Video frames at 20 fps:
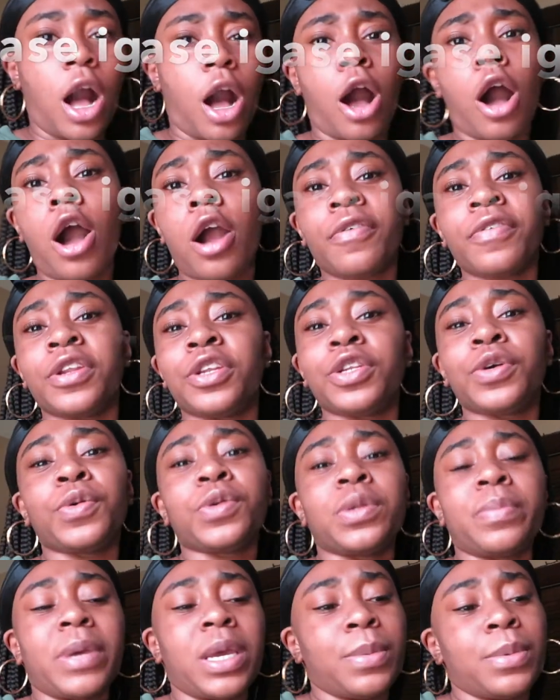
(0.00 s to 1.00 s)
I already know
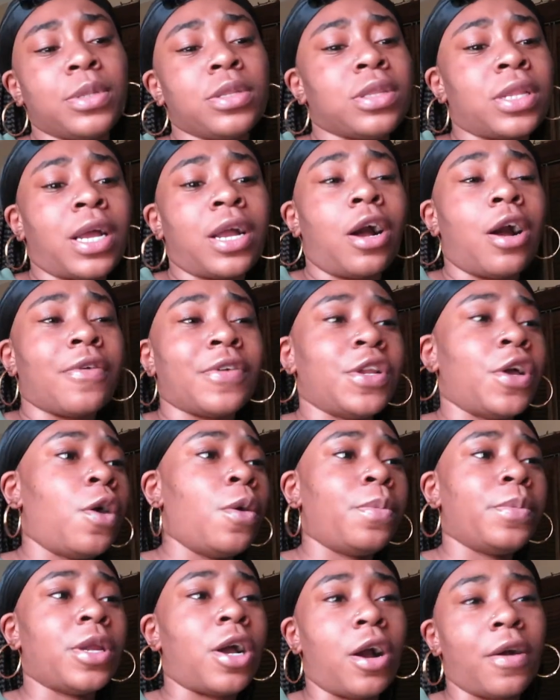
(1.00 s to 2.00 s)
what the MacBook look like. I already
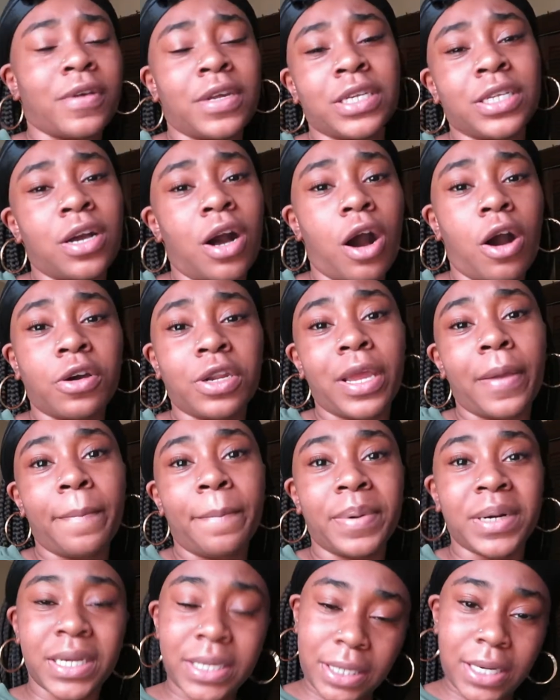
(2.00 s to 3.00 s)
opened it, I already did all
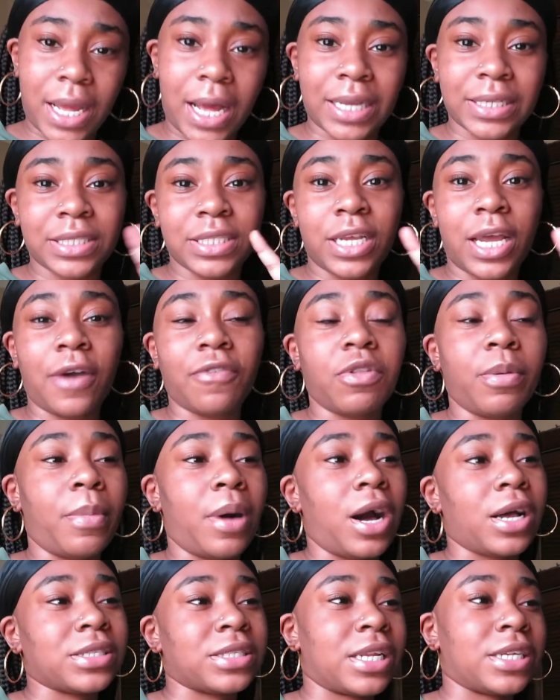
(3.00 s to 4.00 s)
that. But I still have the
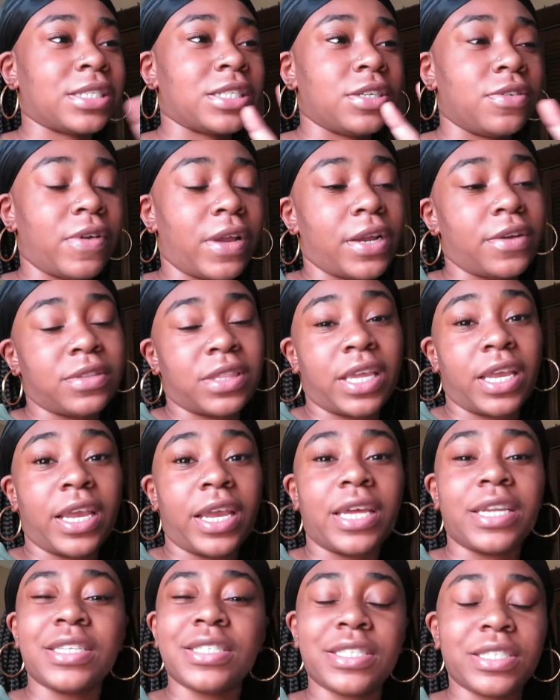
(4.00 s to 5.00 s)
box and I still have everything
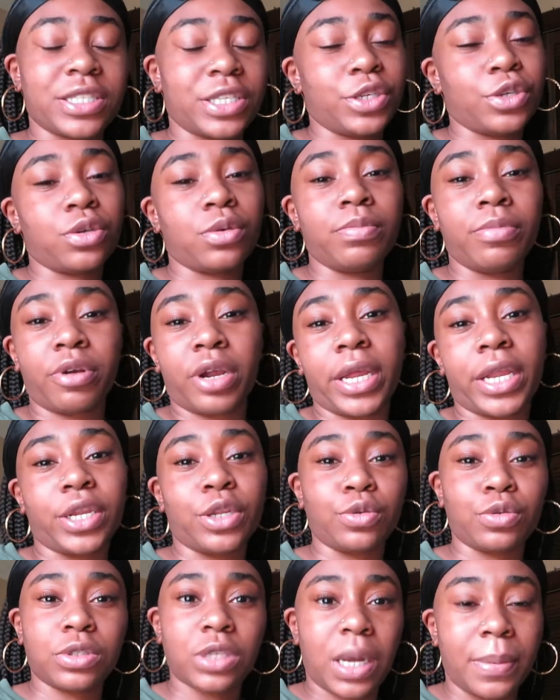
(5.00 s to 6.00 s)
and it's still brand
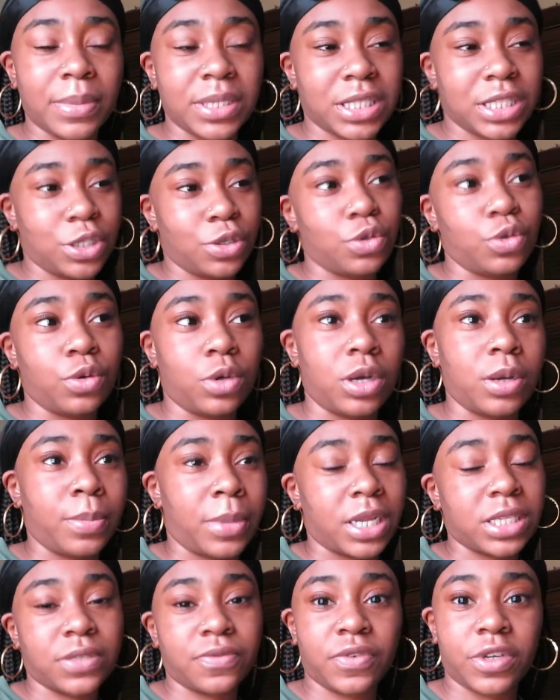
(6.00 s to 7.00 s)
new. So I'ma still do an
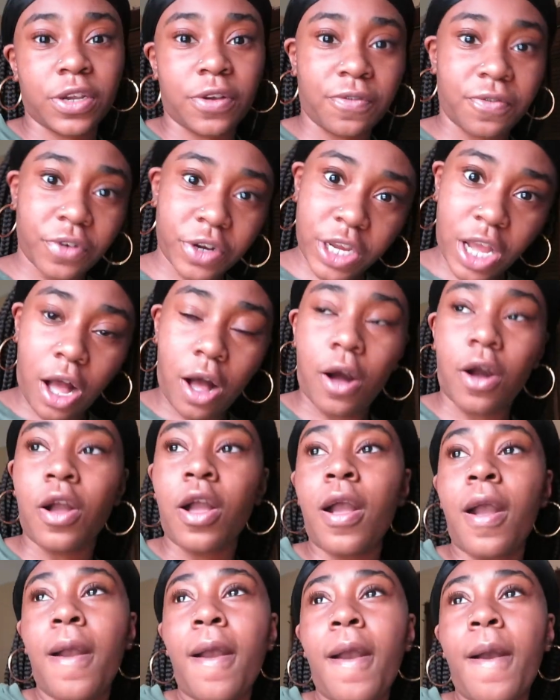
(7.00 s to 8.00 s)
unboxing video for y'all.
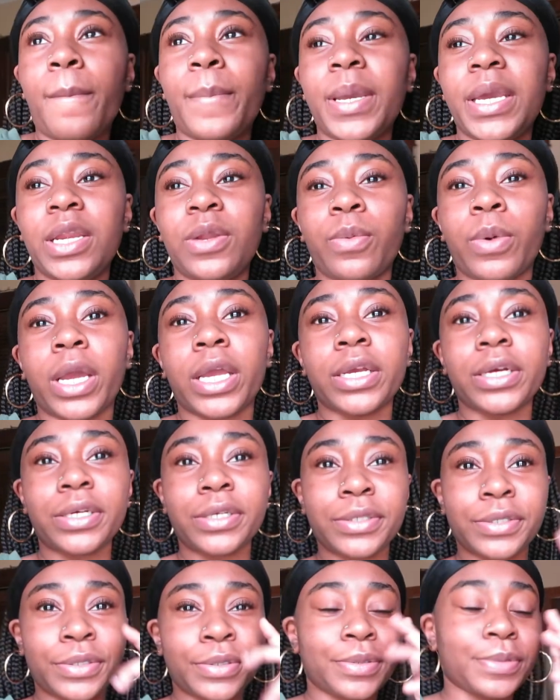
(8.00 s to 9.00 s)
But anyway,
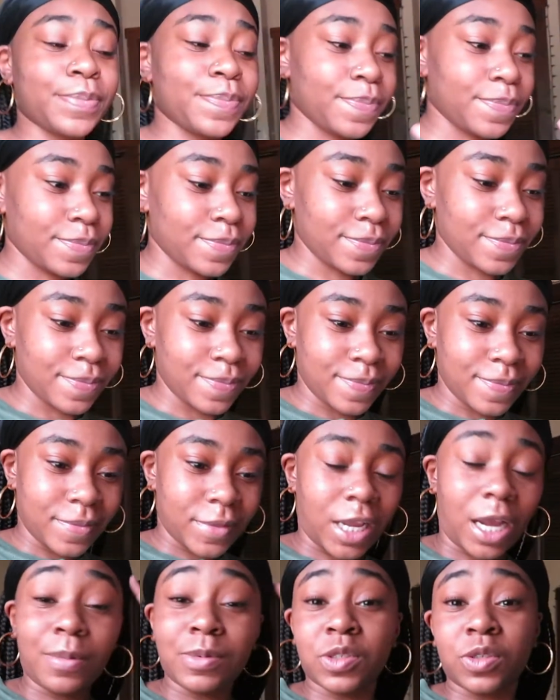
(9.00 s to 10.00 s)
um,
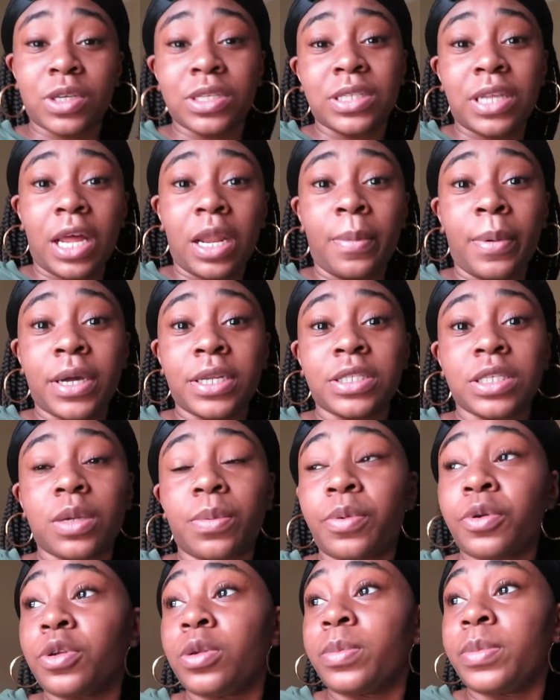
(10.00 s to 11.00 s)
I'm so excited about this
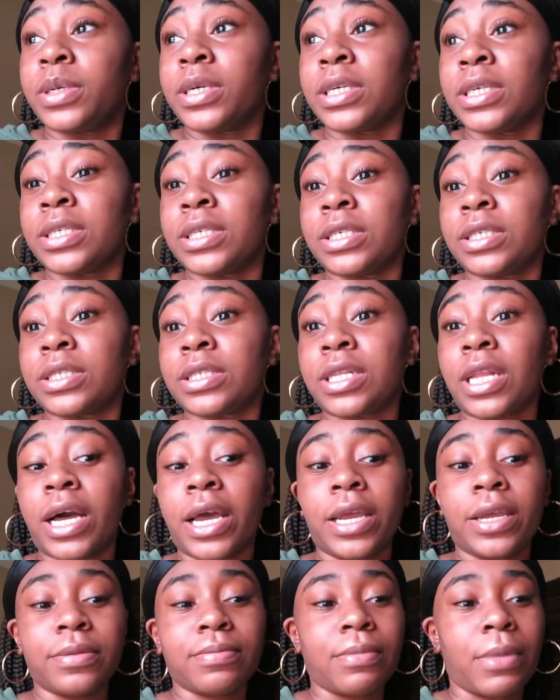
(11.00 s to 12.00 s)
computer because
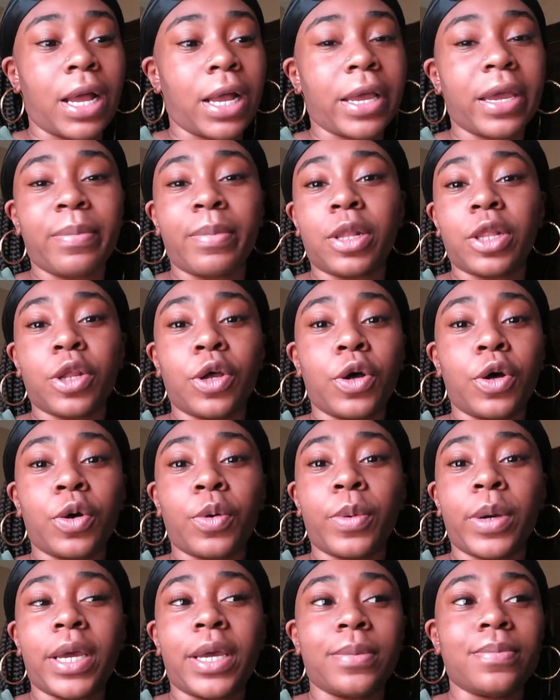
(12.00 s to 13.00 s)
like I came a long
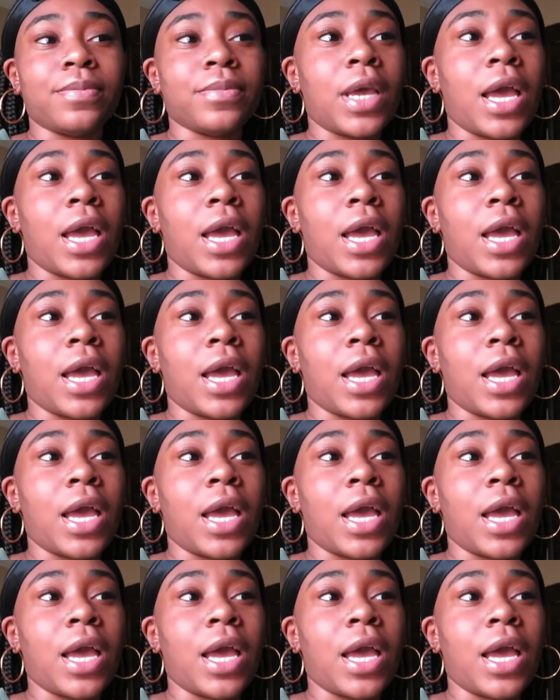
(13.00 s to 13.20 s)
way.